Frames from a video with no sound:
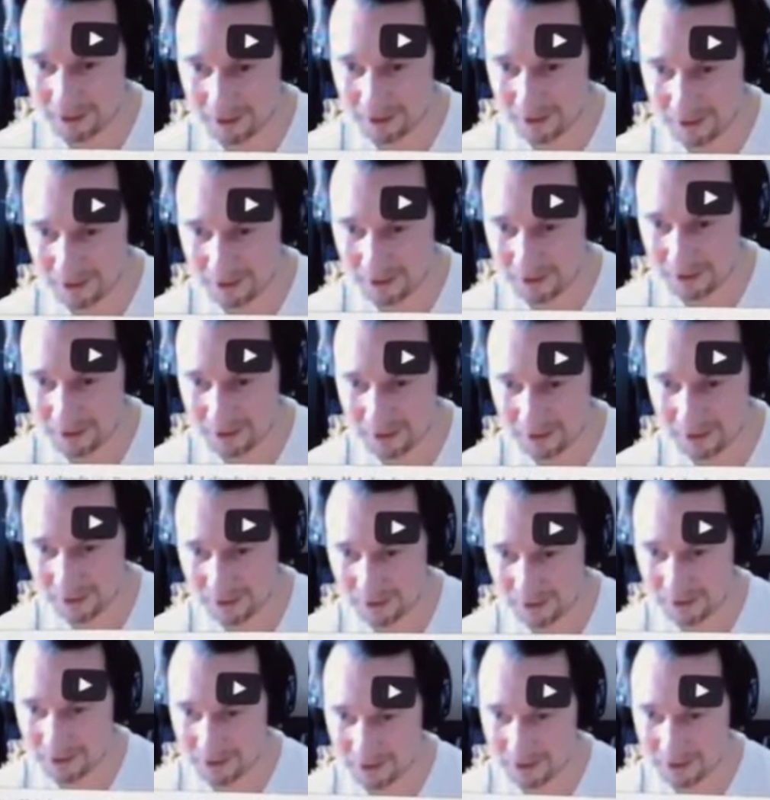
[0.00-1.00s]
long,
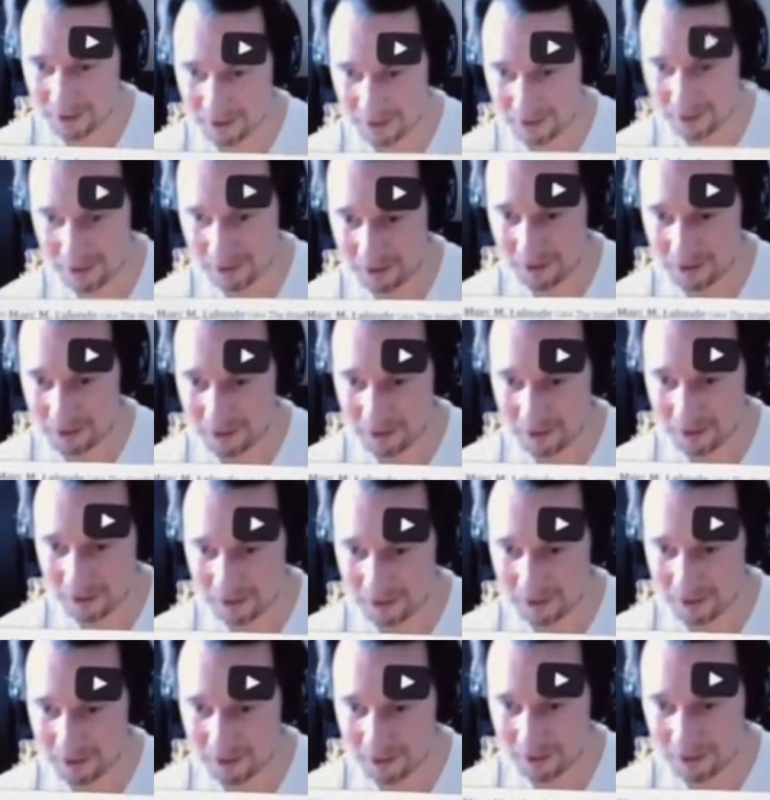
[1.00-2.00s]
and unless you were
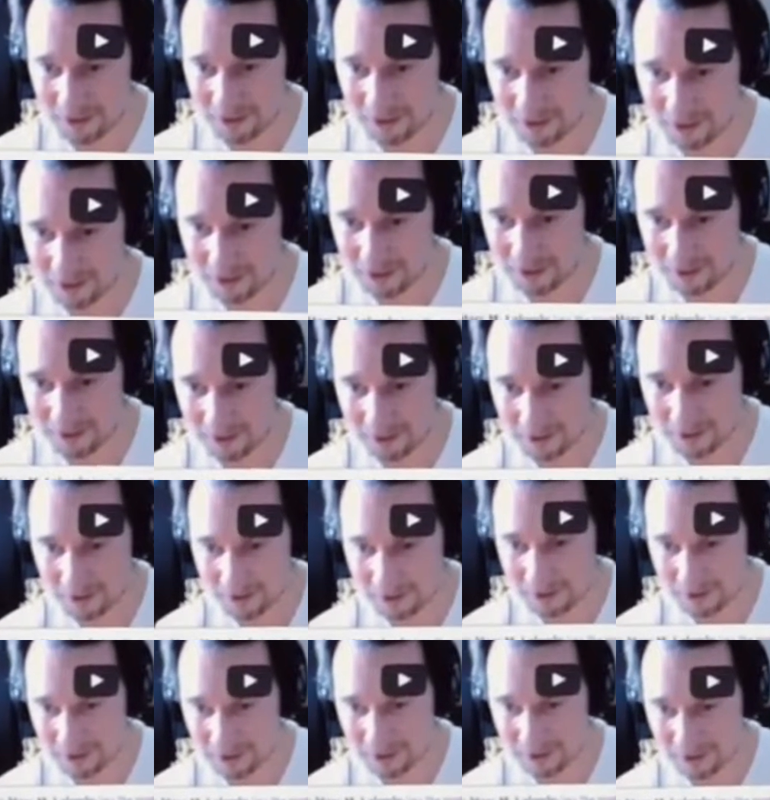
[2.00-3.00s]
on the live
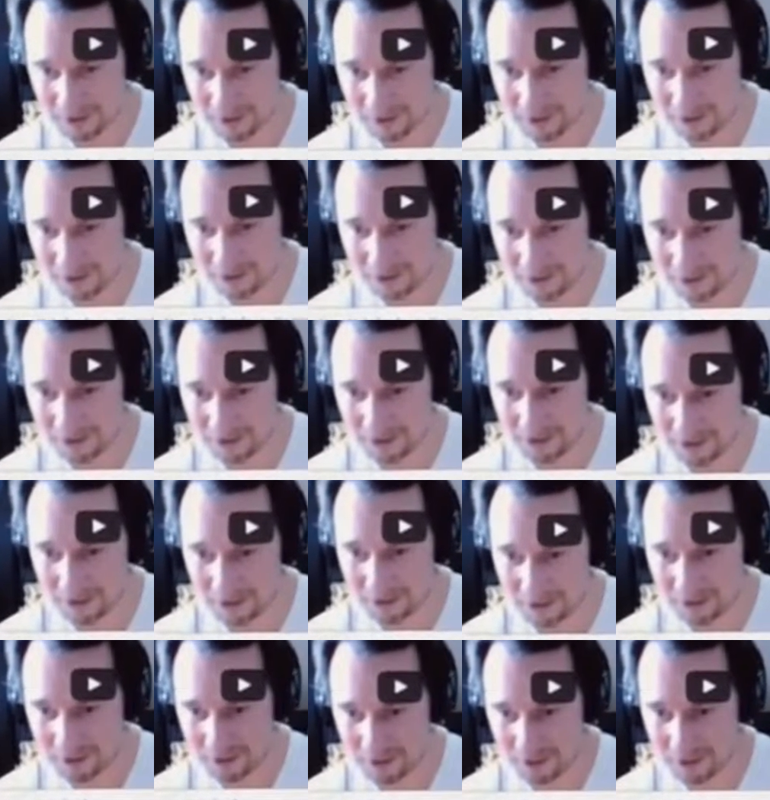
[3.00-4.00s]
webinar,
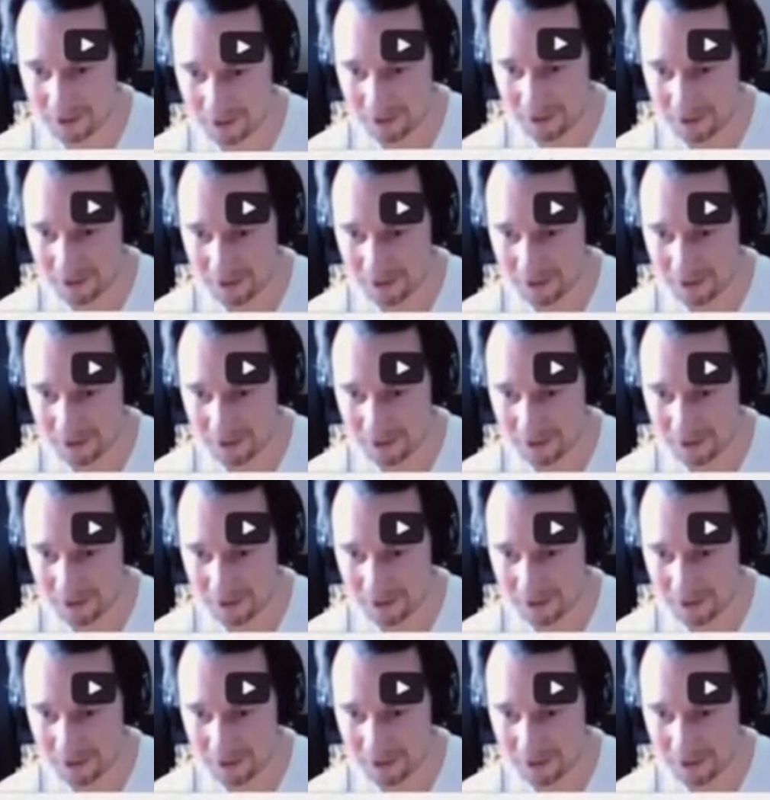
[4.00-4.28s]
you wouldn't